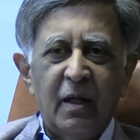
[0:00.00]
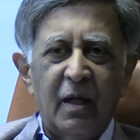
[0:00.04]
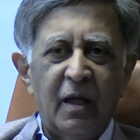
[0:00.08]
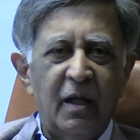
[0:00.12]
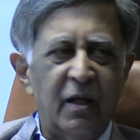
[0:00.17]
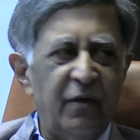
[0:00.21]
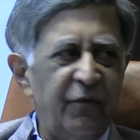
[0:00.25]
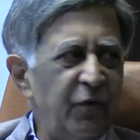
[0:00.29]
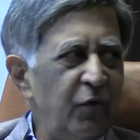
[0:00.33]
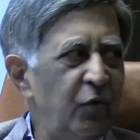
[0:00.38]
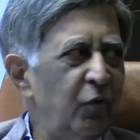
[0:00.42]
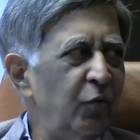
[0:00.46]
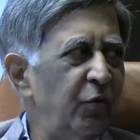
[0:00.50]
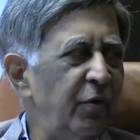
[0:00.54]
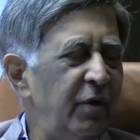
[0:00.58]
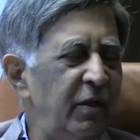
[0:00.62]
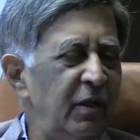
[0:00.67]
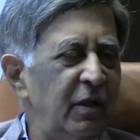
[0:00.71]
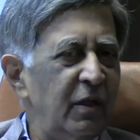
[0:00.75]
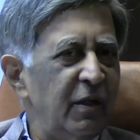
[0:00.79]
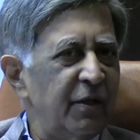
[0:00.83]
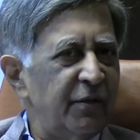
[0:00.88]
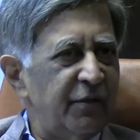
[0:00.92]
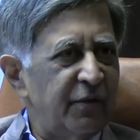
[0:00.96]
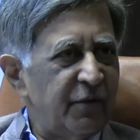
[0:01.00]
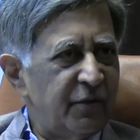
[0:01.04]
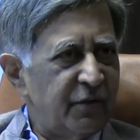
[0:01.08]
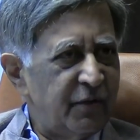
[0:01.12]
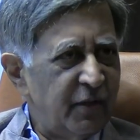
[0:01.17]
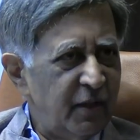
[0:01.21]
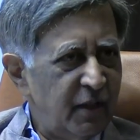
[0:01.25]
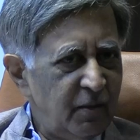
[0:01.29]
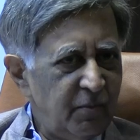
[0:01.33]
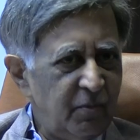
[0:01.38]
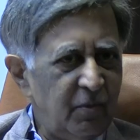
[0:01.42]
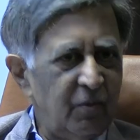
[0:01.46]
And if you do it in a
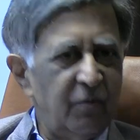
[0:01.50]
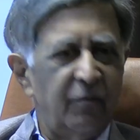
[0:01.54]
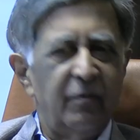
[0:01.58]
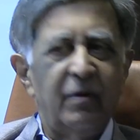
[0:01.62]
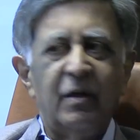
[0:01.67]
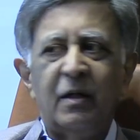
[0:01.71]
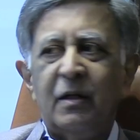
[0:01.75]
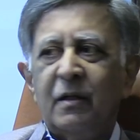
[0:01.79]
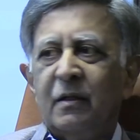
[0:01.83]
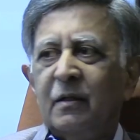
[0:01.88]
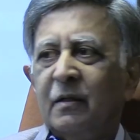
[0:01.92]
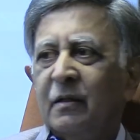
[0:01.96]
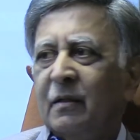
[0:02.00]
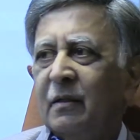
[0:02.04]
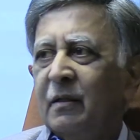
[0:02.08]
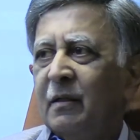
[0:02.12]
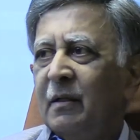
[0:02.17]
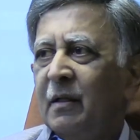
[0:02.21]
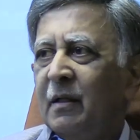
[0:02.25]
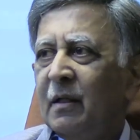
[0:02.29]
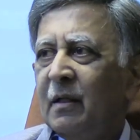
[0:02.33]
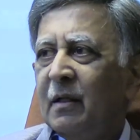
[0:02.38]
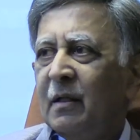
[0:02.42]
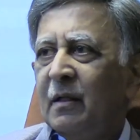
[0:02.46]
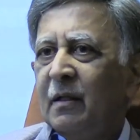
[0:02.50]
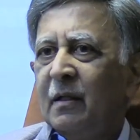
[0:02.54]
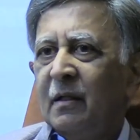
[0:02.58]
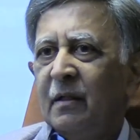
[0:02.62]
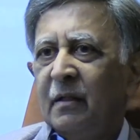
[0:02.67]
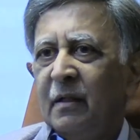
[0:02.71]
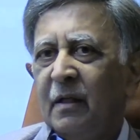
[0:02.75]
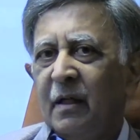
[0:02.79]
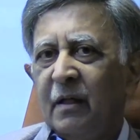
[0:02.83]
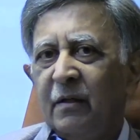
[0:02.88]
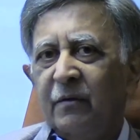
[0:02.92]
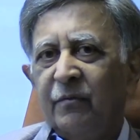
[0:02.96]
sustainable way,
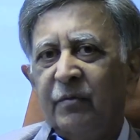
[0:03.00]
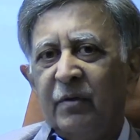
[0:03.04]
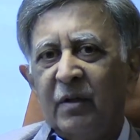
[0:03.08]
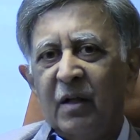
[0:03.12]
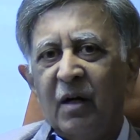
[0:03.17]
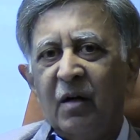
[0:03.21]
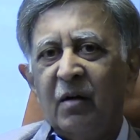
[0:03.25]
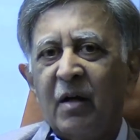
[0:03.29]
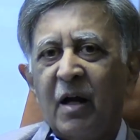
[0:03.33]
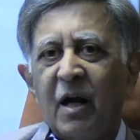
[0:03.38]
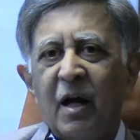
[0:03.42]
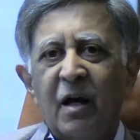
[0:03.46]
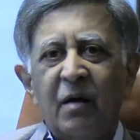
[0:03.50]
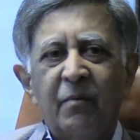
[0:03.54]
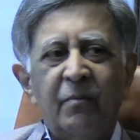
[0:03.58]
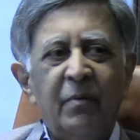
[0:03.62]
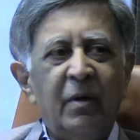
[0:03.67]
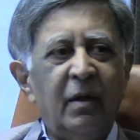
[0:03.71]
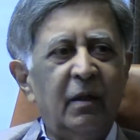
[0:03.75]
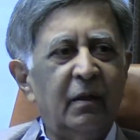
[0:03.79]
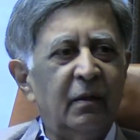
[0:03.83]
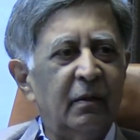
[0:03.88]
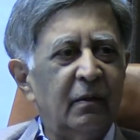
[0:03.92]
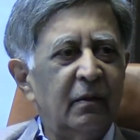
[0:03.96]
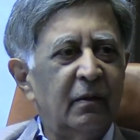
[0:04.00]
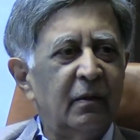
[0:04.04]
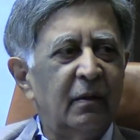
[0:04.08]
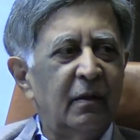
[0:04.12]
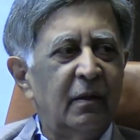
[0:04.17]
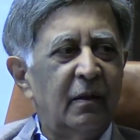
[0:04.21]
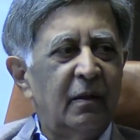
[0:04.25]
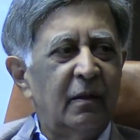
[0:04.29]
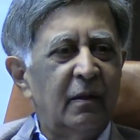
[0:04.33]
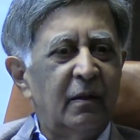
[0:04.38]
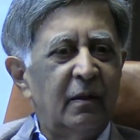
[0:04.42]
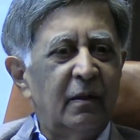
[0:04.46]
that without harming
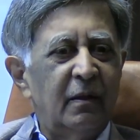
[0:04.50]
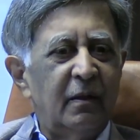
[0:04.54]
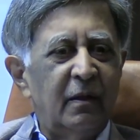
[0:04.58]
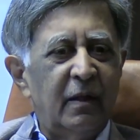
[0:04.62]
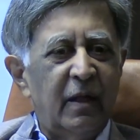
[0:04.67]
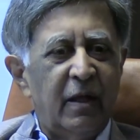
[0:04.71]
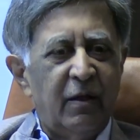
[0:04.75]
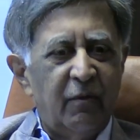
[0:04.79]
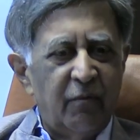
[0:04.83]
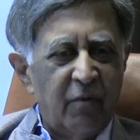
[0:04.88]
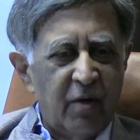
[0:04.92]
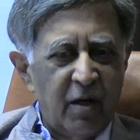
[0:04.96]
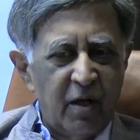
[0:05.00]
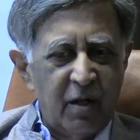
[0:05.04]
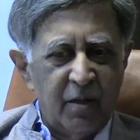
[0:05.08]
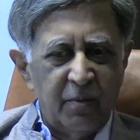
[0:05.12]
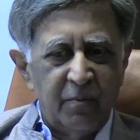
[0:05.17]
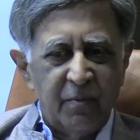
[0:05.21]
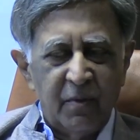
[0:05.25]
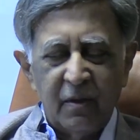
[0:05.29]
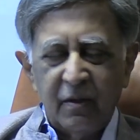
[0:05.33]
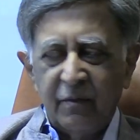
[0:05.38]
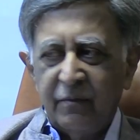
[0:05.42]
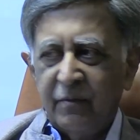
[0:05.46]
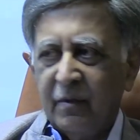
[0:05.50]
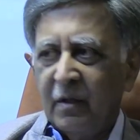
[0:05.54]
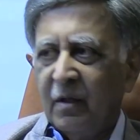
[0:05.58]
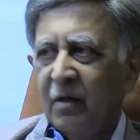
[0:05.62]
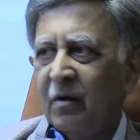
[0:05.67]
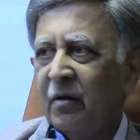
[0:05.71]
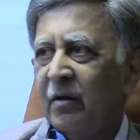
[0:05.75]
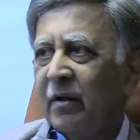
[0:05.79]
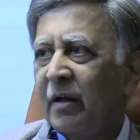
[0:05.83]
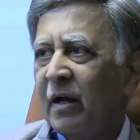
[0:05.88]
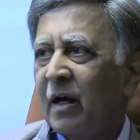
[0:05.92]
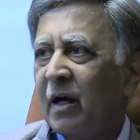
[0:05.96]
the environment,
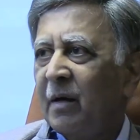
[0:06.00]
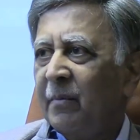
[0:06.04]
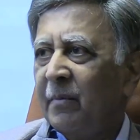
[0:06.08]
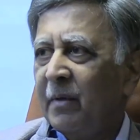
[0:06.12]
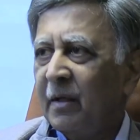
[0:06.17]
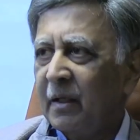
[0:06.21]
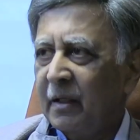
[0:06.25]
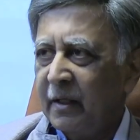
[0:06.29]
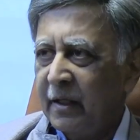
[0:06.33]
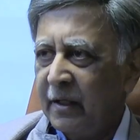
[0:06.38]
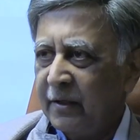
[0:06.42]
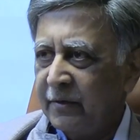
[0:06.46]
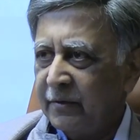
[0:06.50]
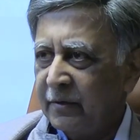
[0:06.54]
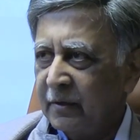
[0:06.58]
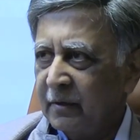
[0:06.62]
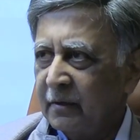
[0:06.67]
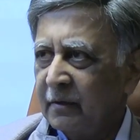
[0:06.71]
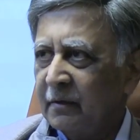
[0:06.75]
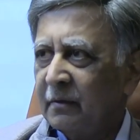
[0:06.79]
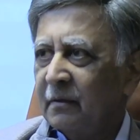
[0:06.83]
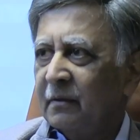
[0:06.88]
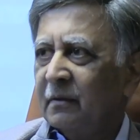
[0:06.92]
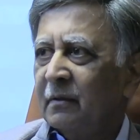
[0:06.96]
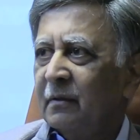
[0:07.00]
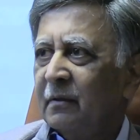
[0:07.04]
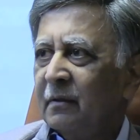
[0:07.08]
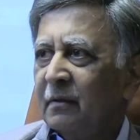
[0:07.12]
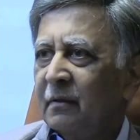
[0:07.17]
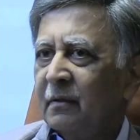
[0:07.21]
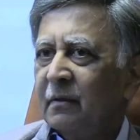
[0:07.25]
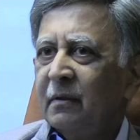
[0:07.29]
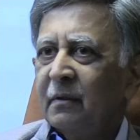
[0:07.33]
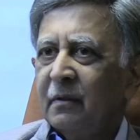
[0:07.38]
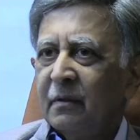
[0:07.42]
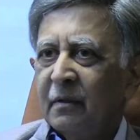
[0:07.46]
without harming nature,
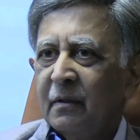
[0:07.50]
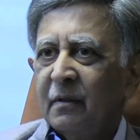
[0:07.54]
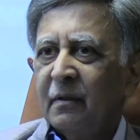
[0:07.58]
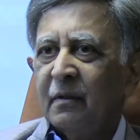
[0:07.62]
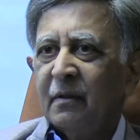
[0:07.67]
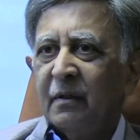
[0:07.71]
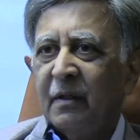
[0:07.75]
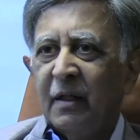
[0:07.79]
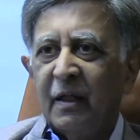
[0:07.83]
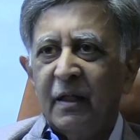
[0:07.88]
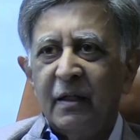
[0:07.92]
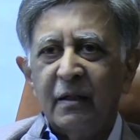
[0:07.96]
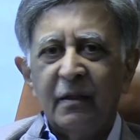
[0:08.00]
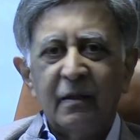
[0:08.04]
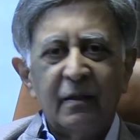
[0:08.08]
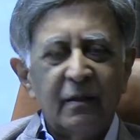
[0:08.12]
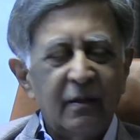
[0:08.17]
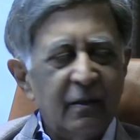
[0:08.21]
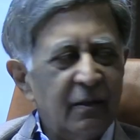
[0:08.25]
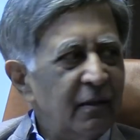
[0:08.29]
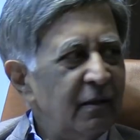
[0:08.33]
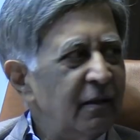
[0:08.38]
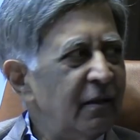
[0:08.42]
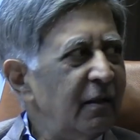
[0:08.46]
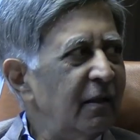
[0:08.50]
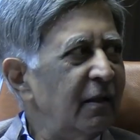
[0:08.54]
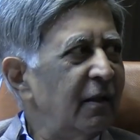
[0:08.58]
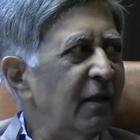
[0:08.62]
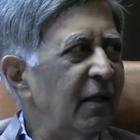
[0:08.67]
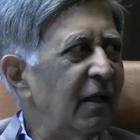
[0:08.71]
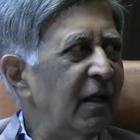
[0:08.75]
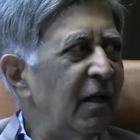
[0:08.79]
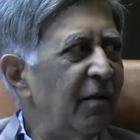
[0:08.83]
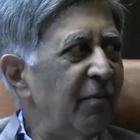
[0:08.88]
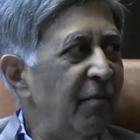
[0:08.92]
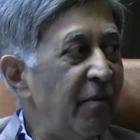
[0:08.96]
then
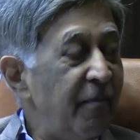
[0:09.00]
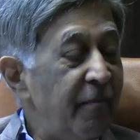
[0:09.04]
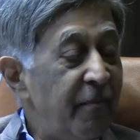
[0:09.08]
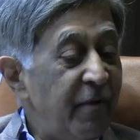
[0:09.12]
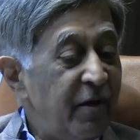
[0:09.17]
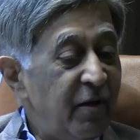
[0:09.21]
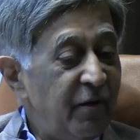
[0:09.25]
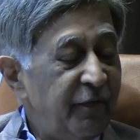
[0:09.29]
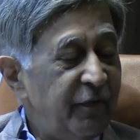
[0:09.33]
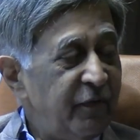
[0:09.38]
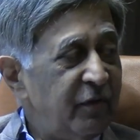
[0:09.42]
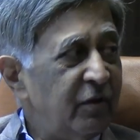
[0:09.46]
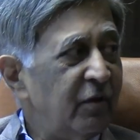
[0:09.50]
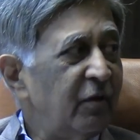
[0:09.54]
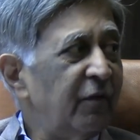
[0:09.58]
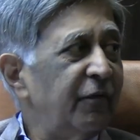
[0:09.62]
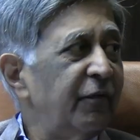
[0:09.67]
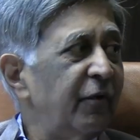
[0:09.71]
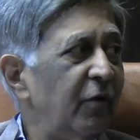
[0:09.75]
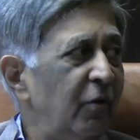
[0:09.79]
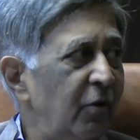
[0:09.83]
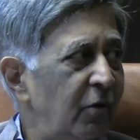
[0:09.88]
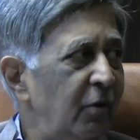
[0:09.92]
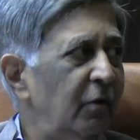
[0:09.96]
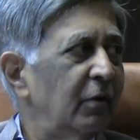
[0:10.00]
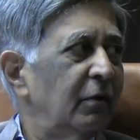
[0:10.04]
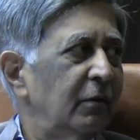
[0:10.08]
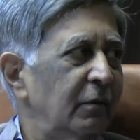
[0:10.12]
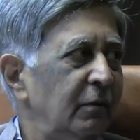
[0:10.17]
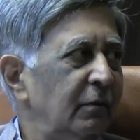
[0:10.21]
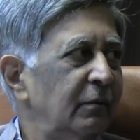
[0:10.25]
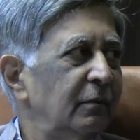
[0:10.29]
it will be beneficial for all.